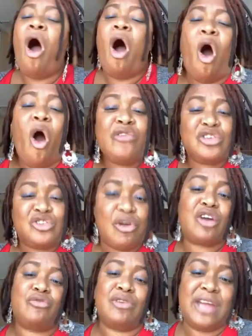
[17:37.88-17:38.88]
R is
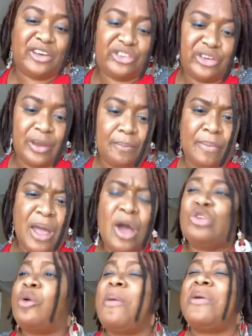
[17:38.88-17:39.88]
recreation.
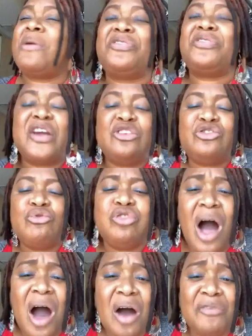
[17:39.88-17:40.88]
Talk about the things you
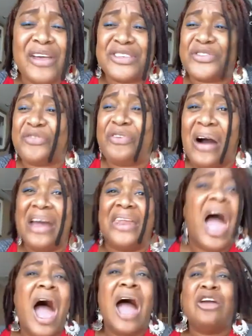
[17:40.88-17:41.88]
love. That's fun.
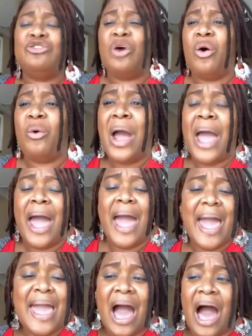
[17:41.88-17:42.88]
You know,
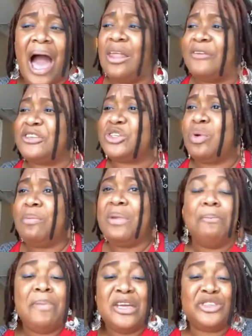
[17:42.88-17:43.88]
hey, I love
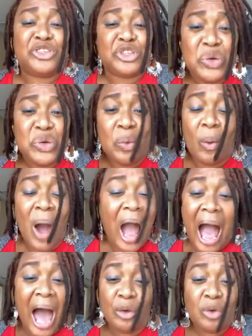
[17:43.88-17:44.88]
swimming. Me too.
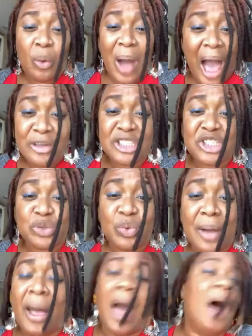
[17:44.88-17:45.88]
I don't know how to
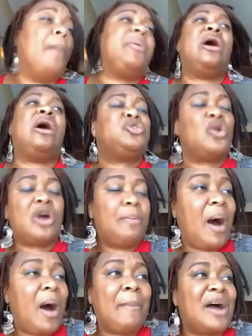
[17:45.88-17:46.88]
swim, but I'll talk
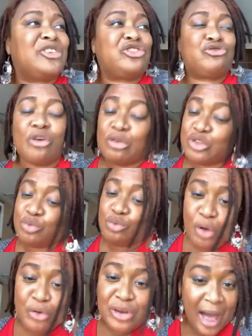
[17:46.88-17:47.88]
about my struggles
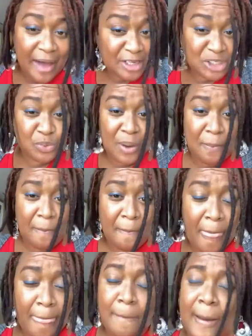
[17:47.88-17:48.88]
learning how to swim.
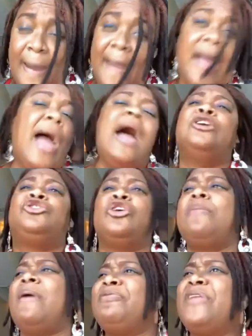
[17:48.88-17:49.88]
Right? Talk
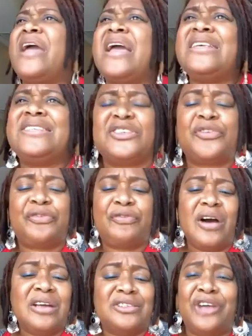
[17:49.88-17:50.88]
about things that's
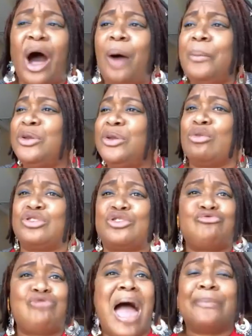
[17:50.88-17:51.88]
fun, dominoes,
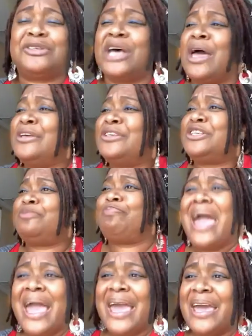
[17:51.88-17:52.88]
craps,
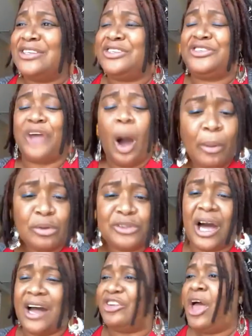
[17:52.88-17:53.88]
spades, double
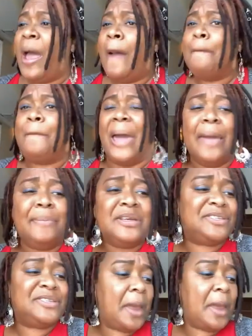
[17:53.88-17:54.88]
dutch,
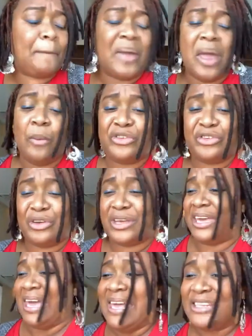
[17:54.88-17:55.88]
babysitting, being with your
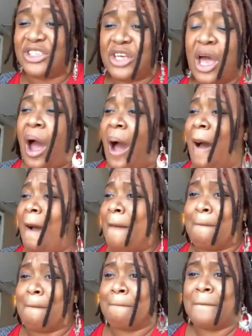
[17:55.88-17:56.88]
kids,
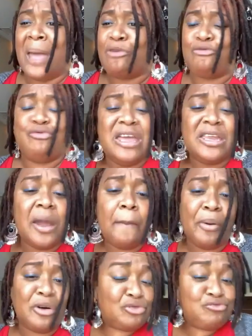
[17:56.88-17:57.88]
reading
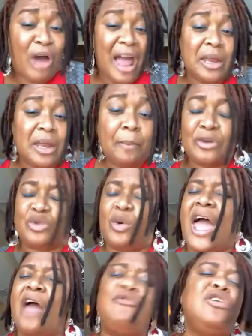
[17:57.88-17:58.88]
books, writing books,
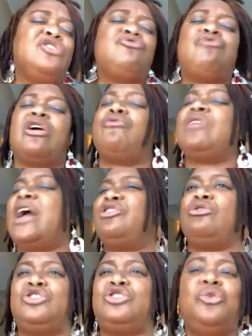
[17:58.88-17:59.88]
whatever is
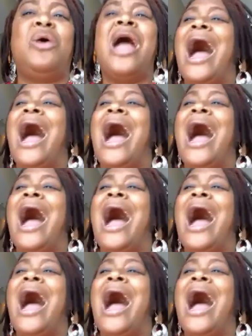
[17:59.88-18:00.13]
recreational to you.